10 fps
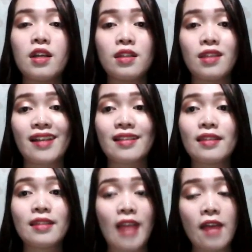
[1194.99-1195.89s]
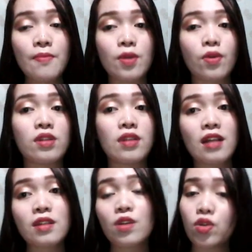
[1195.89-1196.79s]
text types or
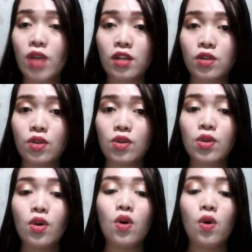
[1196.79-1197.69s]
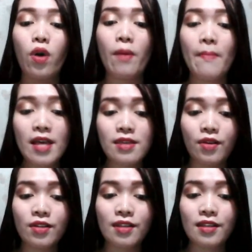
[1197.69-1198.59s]
text structures or
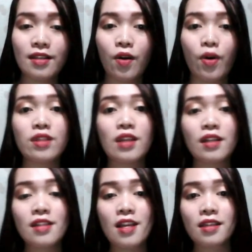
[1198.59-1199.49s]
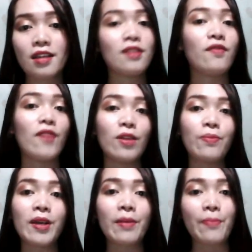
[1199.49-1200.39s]
methods or techniques in
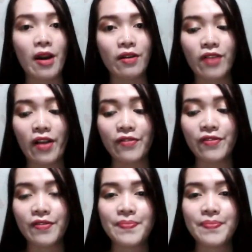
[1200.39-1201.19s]
developing a paragraph.